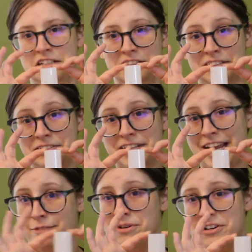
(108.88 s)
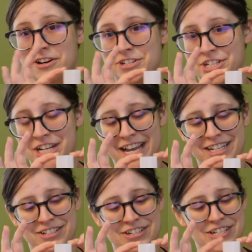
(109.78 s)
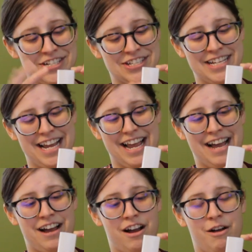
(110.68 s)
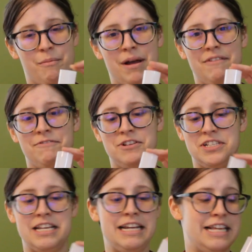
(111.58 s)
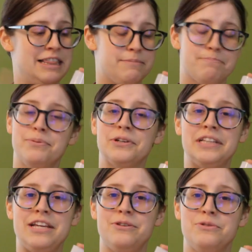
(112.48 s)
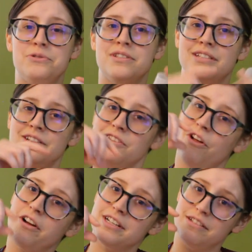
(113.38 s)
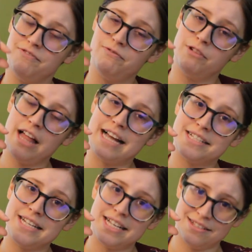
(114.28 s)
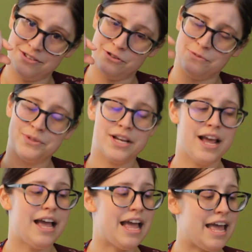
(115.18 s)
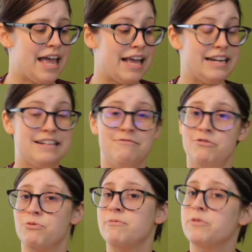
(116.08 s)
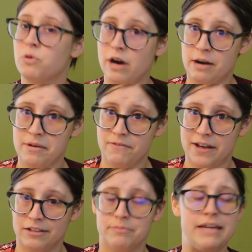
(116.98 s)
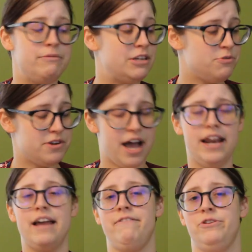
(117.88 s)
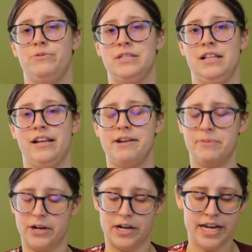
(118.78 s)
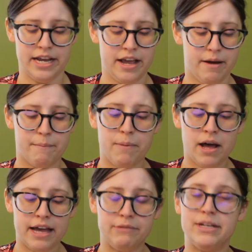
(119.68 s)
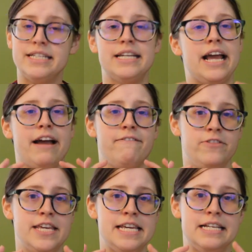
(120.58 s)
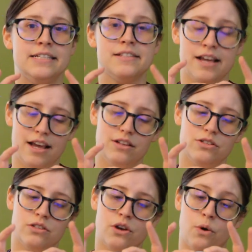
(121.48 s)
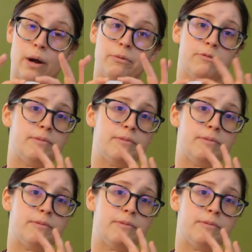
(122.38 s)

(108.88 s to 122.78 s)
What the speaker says: little camera cartridge canisters. You see in the book they use long glass test tubes, and the room of requirement failed me. We do not have those at the library, but we did have these, so I'm going